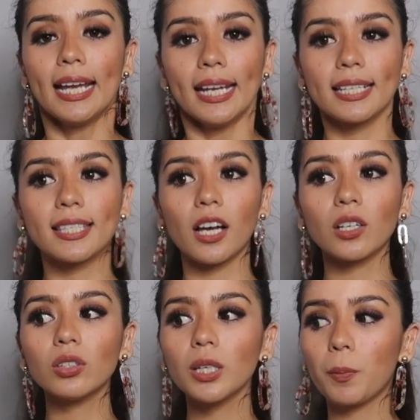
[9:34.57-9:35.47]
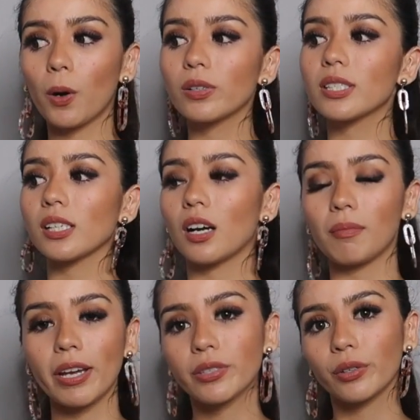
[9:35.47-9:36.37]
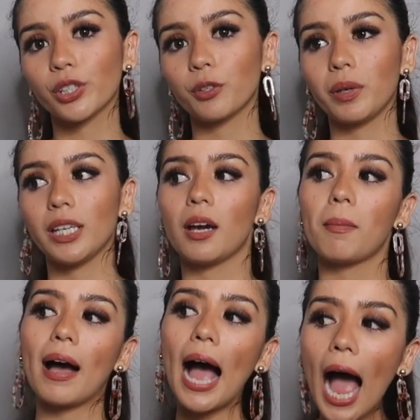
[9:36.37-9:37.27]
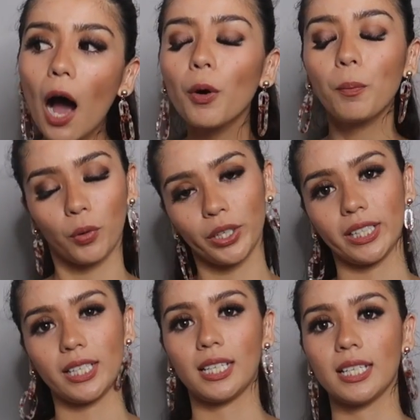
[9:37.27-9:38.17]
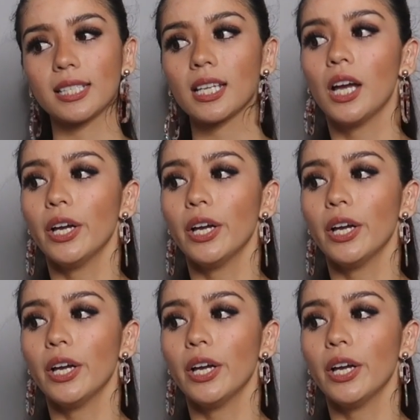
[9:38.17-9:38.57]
is not only posting on my social media about how important it is